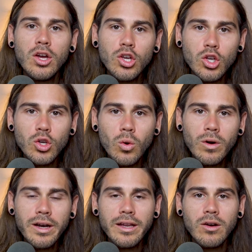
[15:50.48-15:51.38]

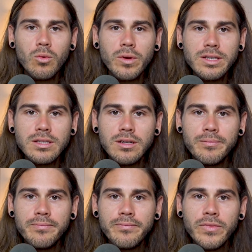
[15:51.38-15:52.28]
Your inner
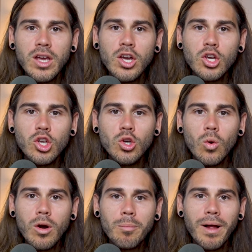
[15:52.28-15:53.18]
wisdom
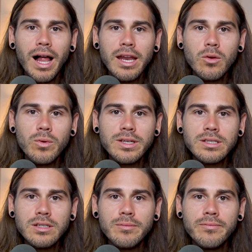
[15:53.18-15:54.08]
your body
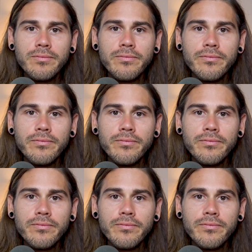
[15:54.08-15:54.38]
wisdom.